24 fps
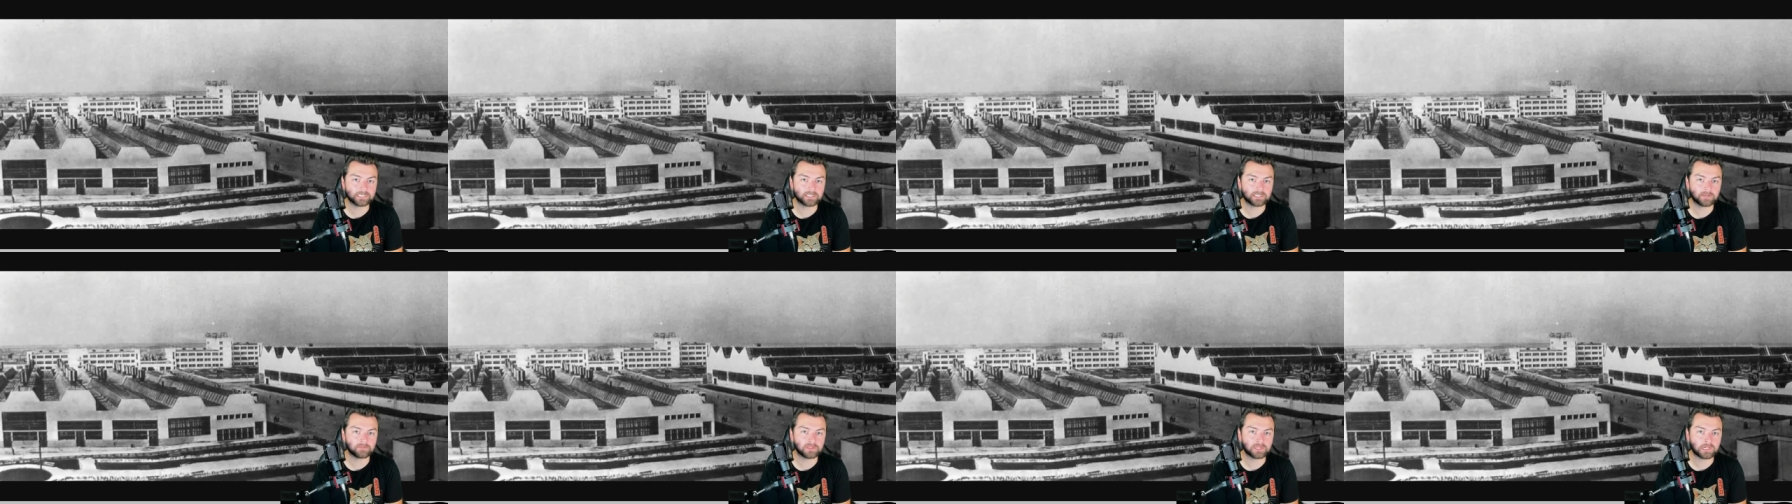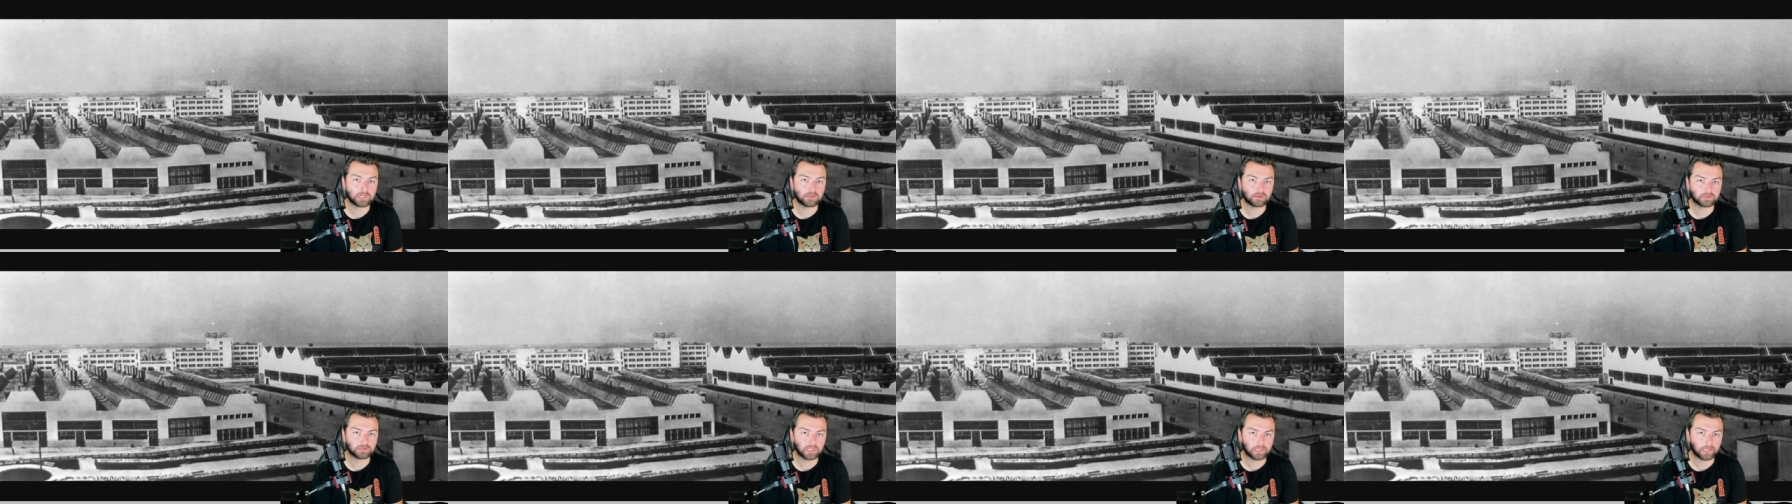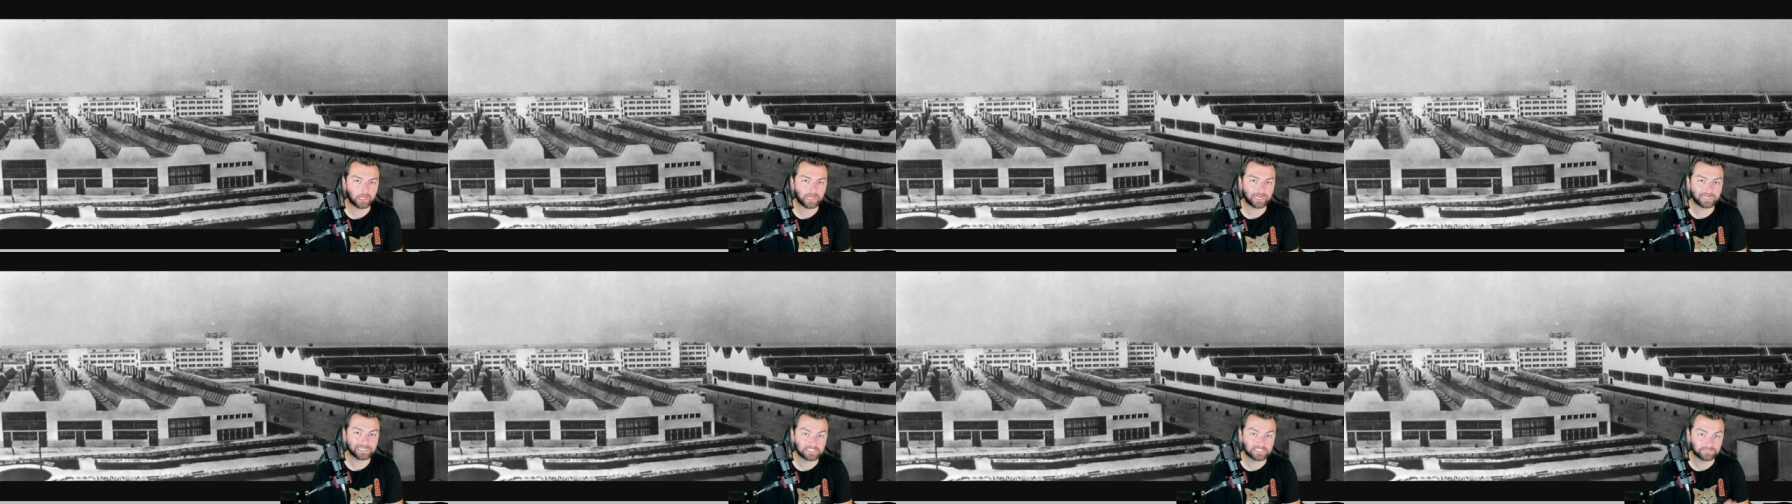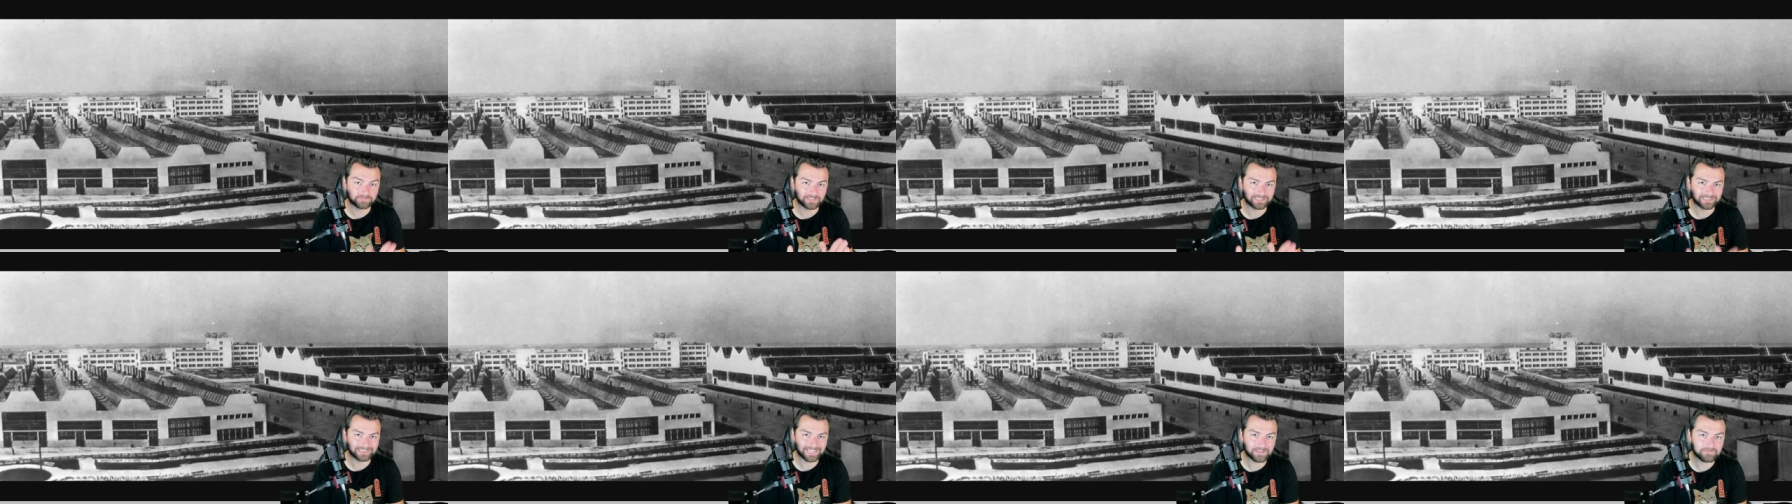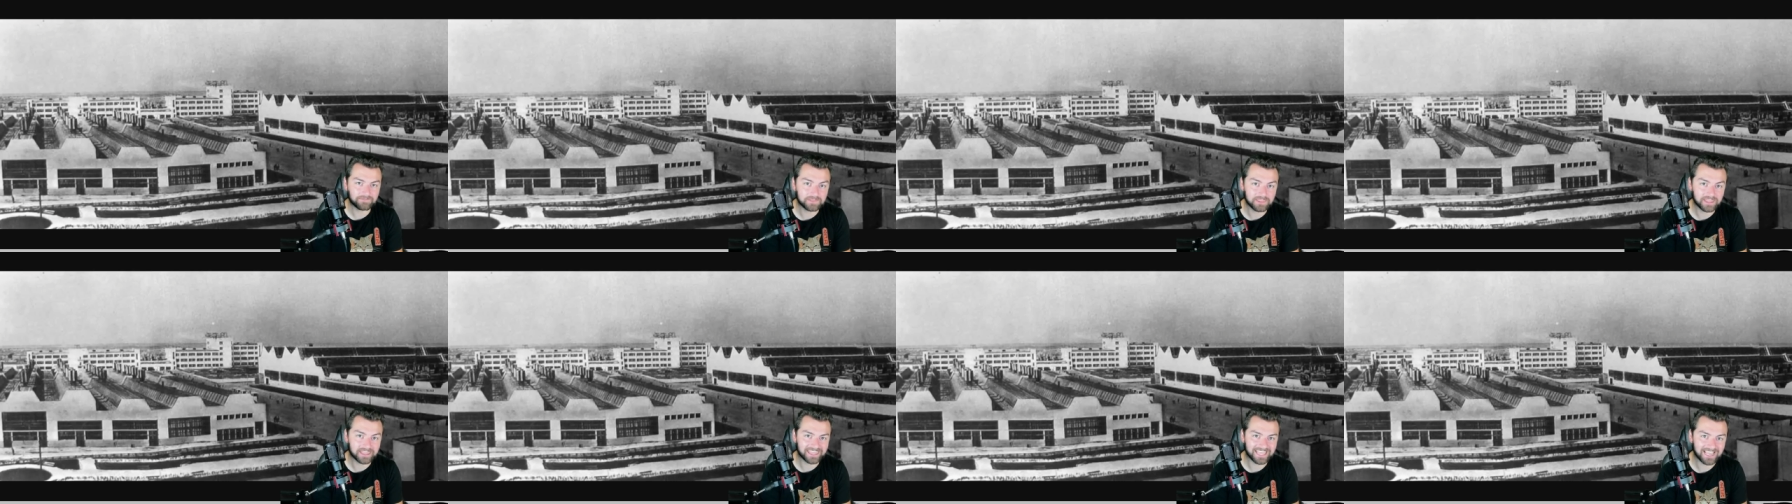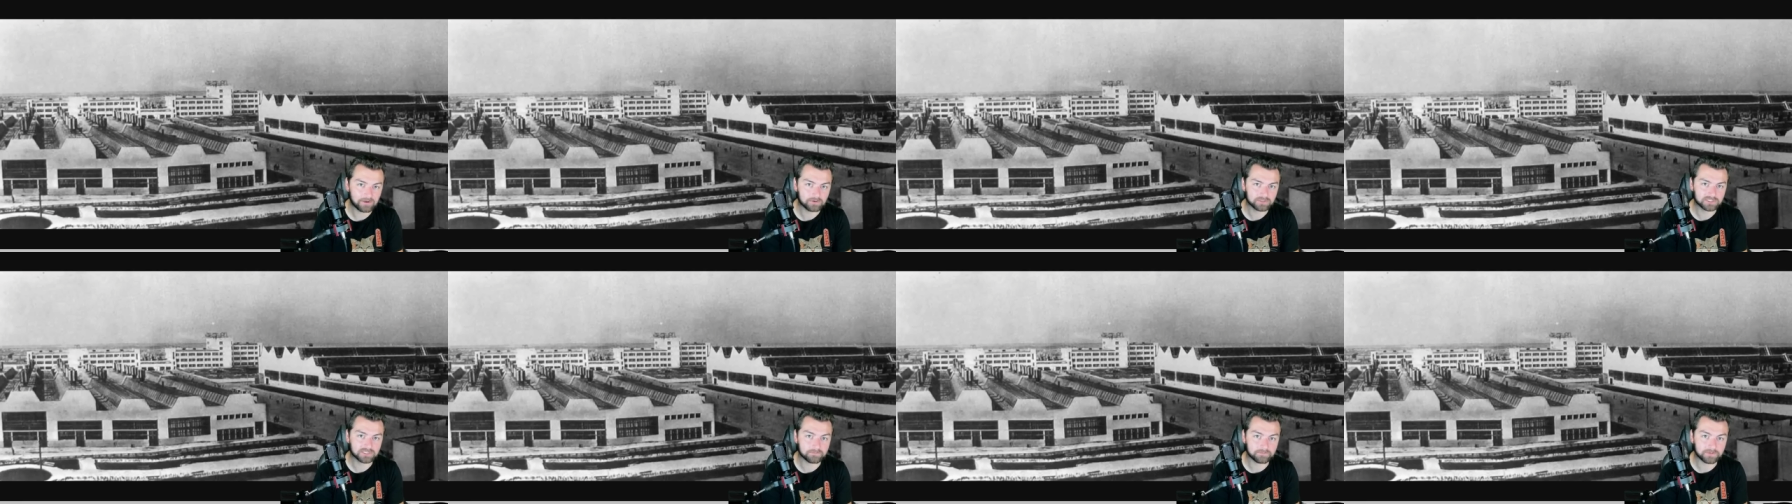something along the lines of
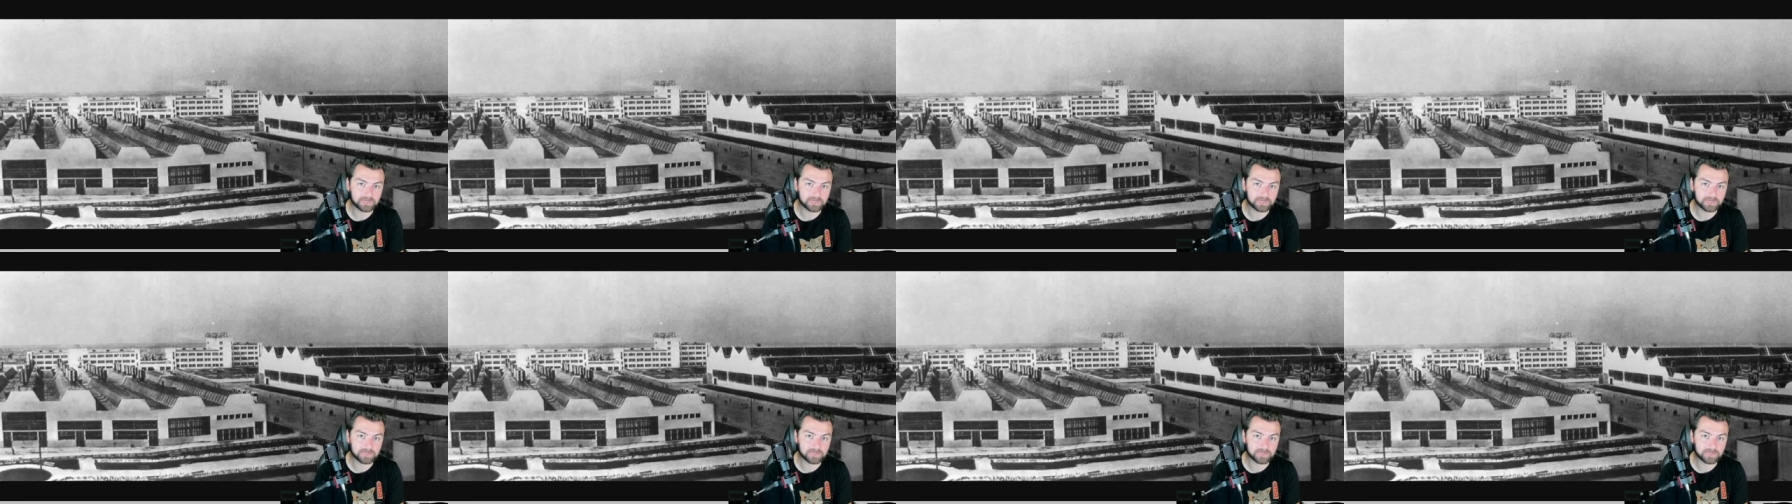11,000